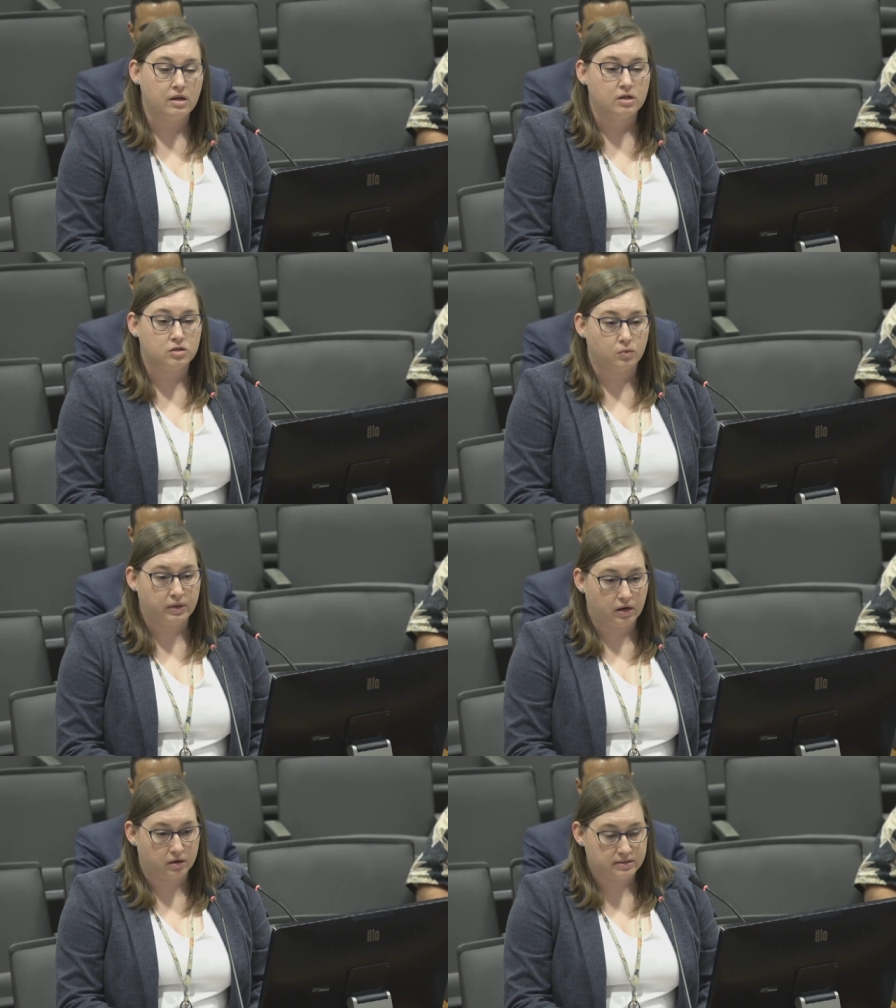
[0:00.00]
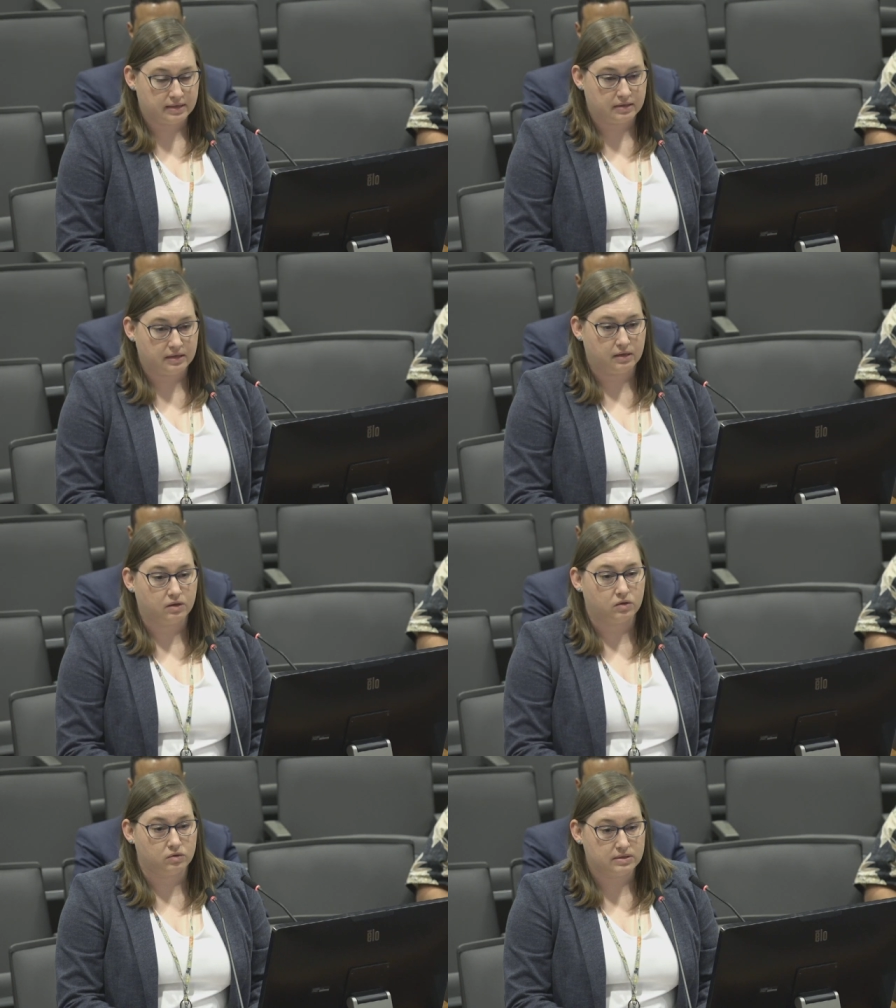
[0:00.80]
so we are sending
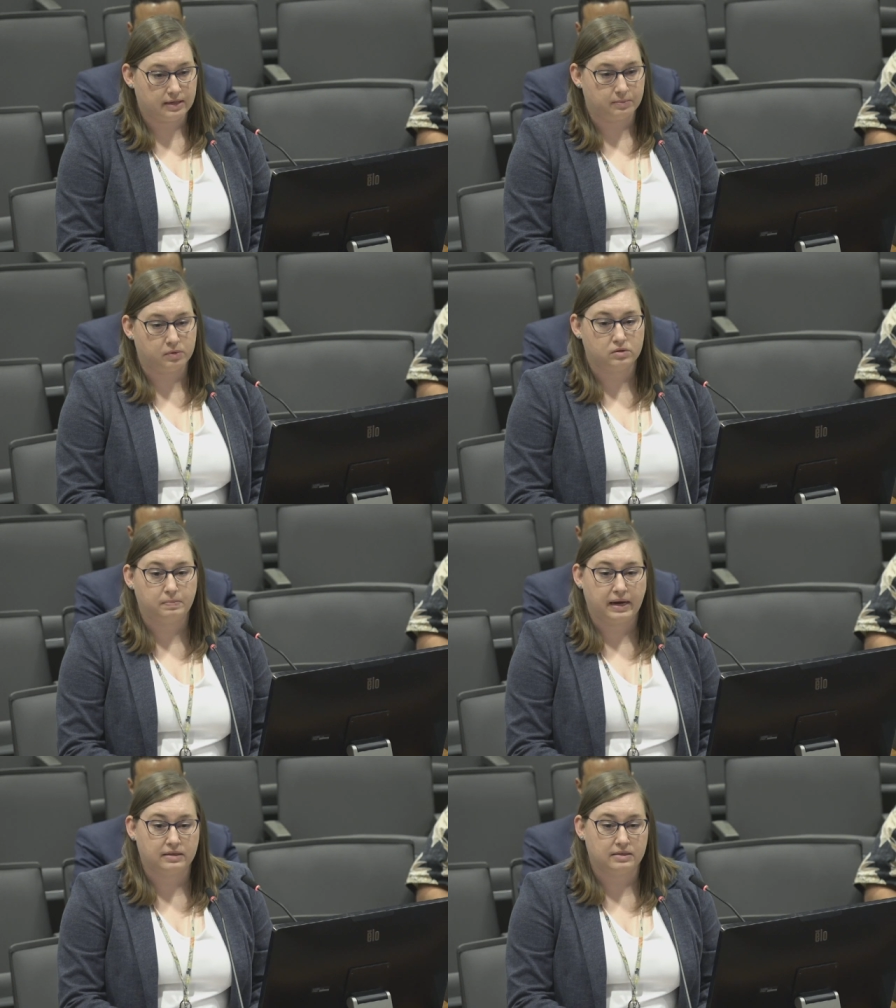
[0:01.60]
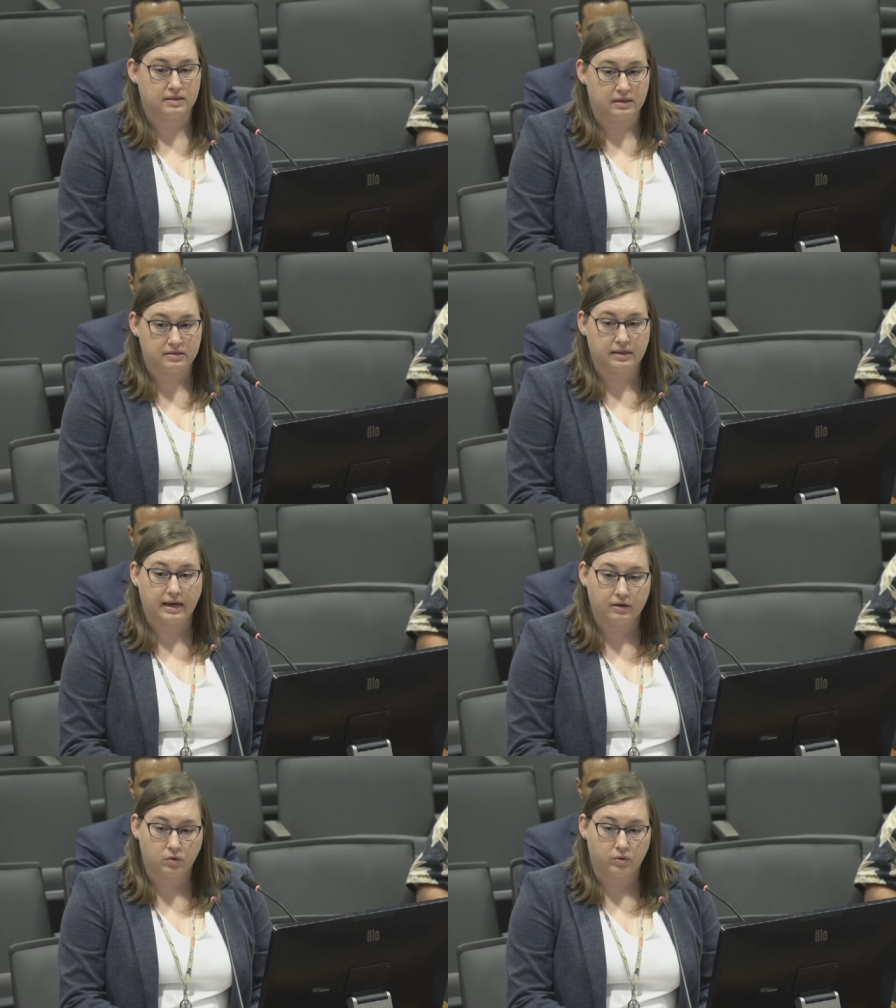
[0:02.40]
those samples back to CDC
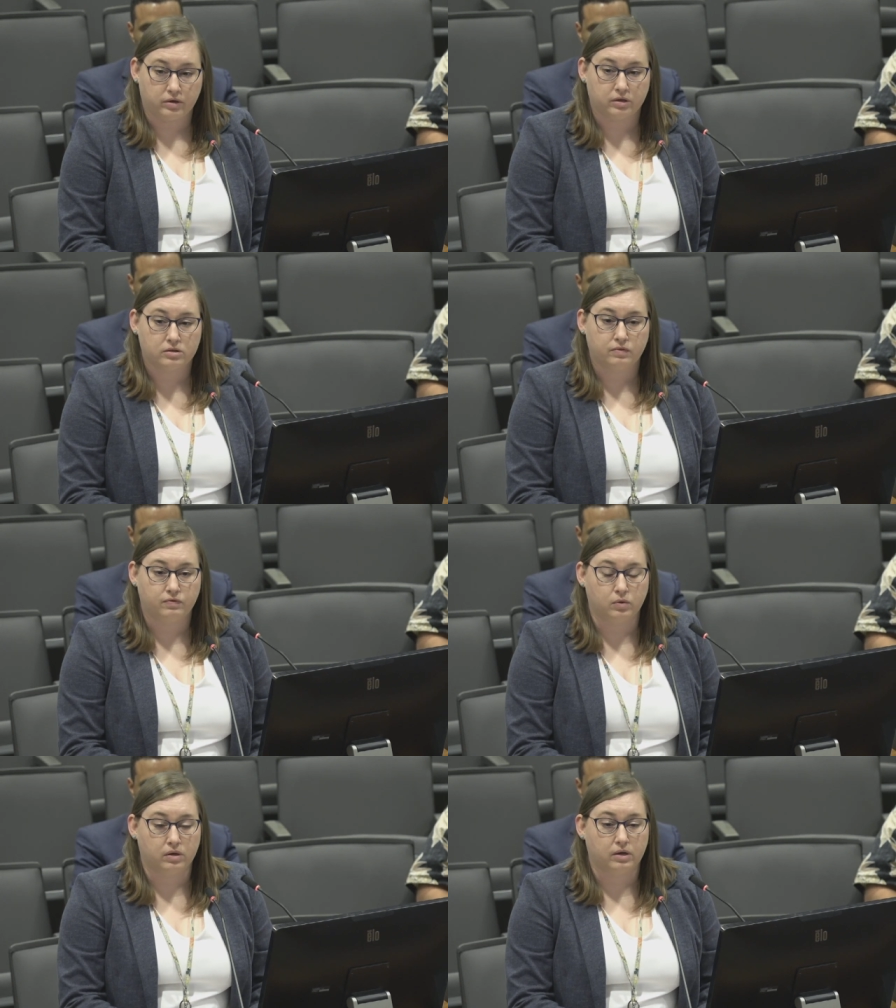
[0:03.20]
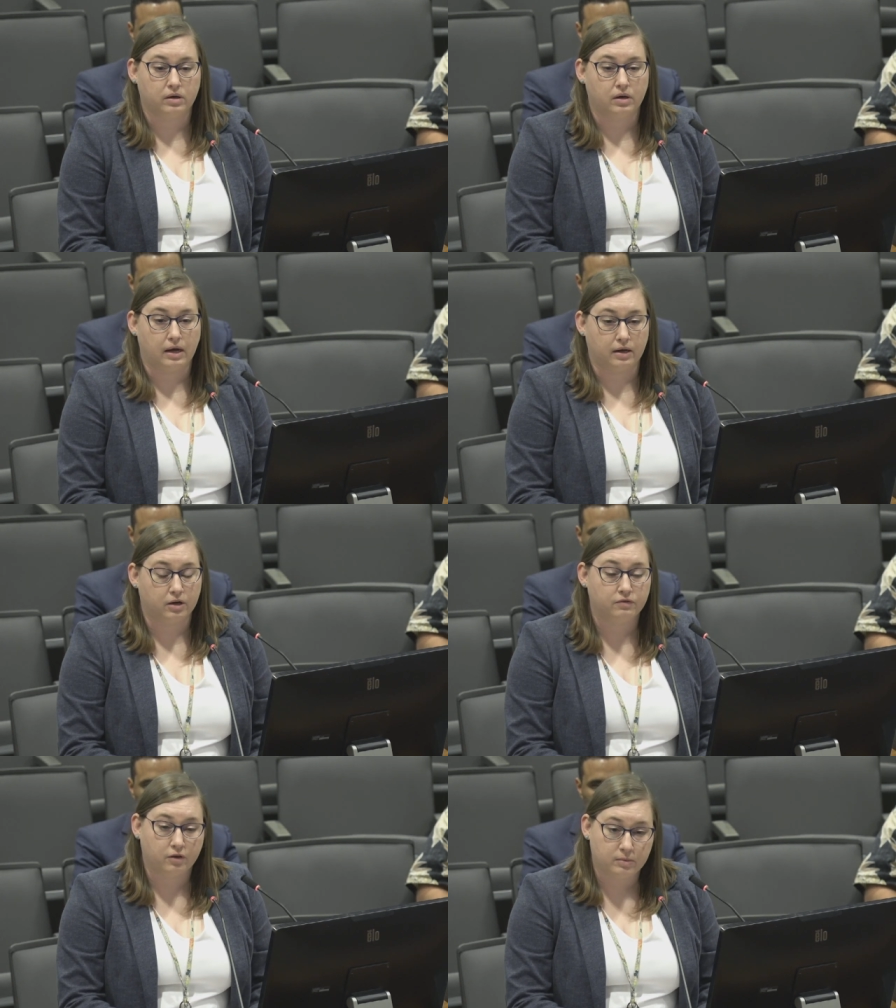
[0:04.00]
headquarters for
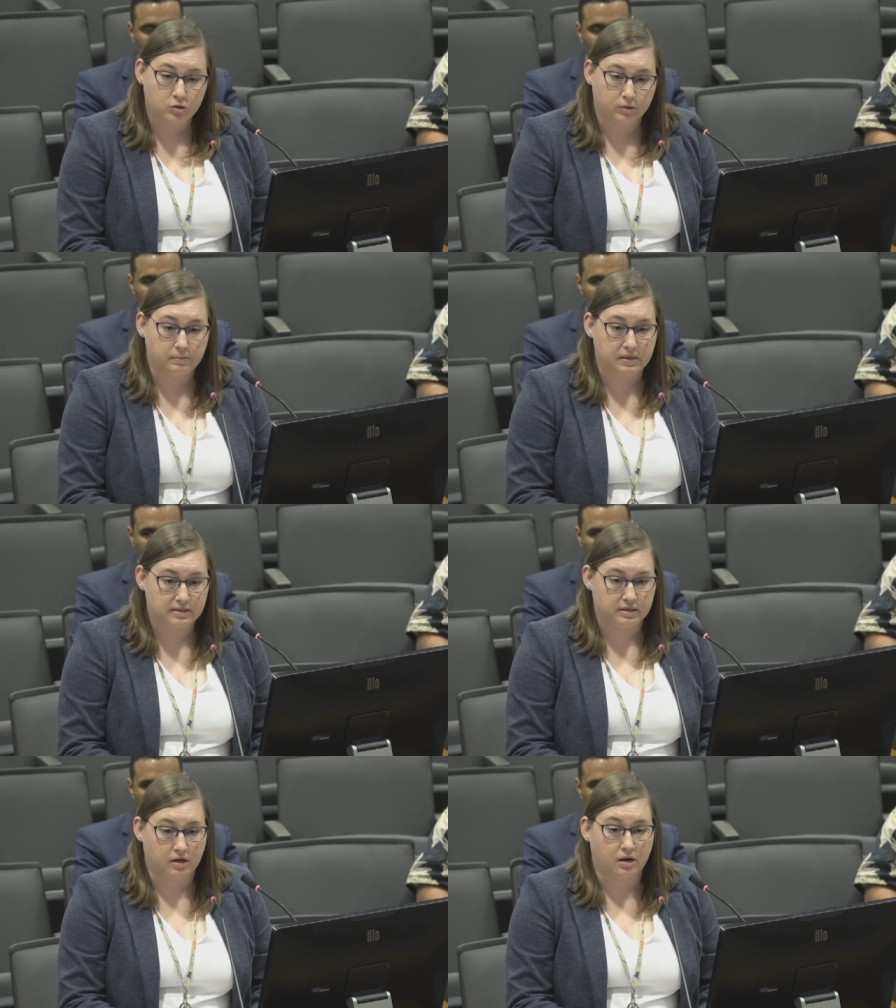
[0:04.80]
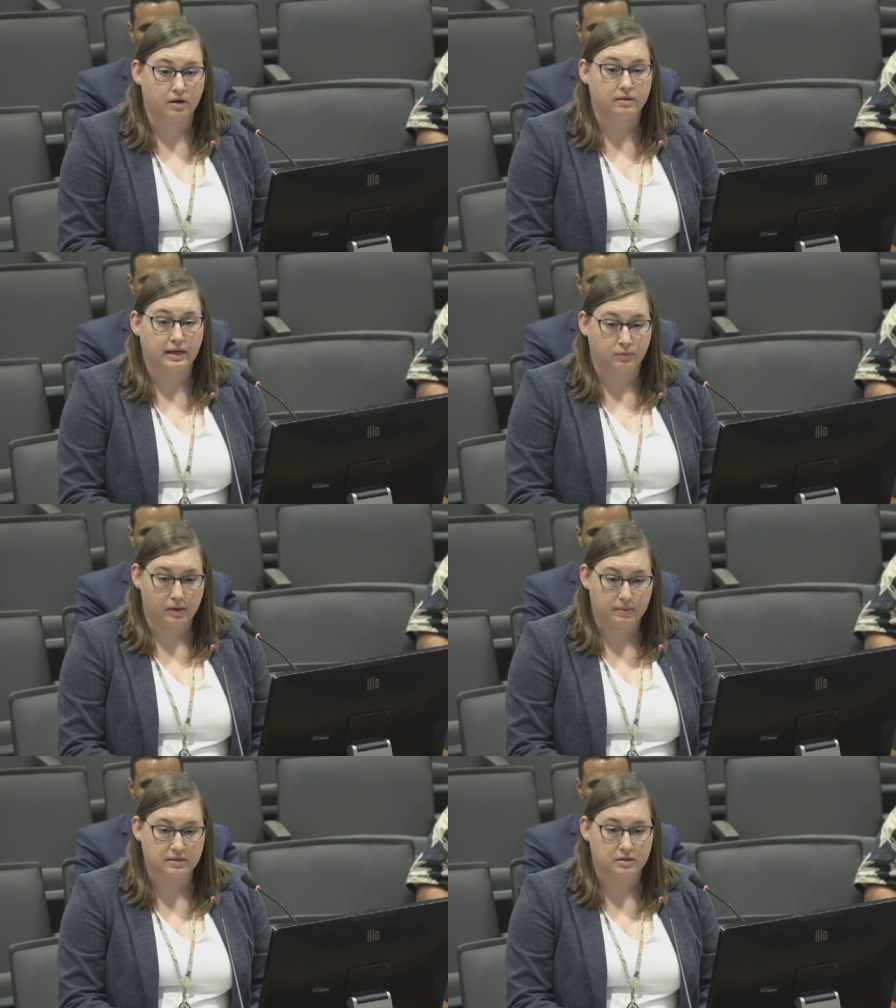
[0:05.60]
confirmatory PCR that
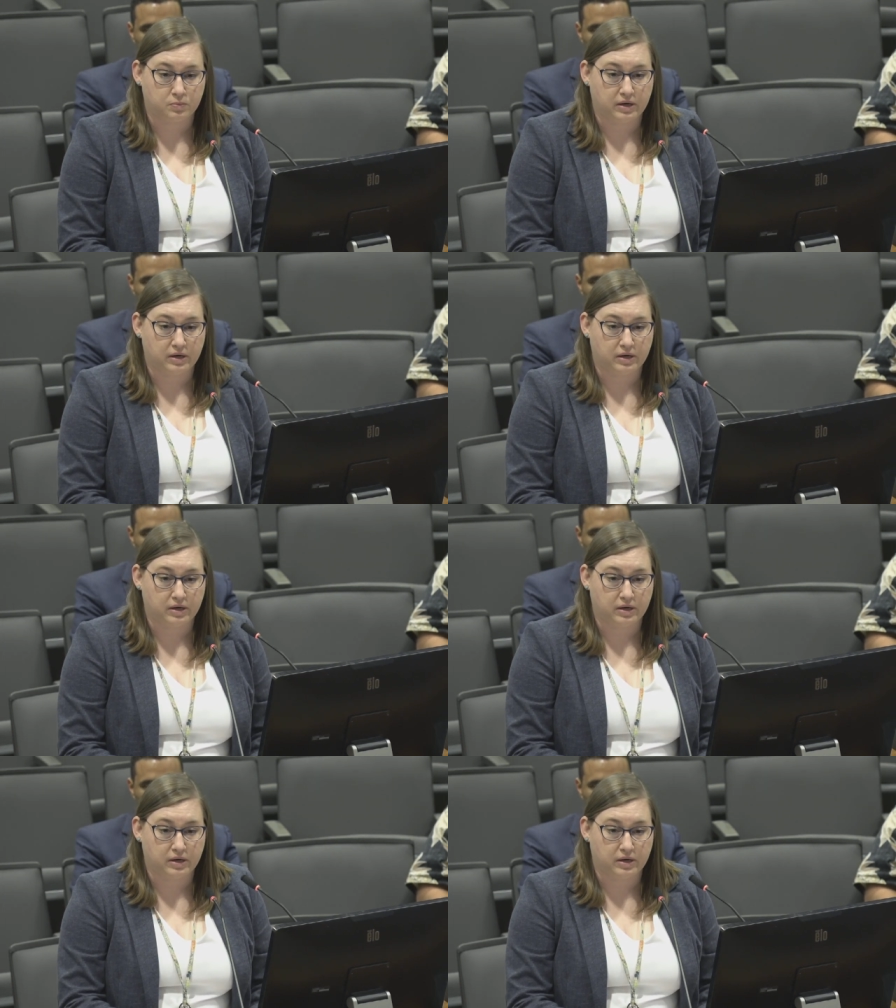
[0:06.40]
rabies is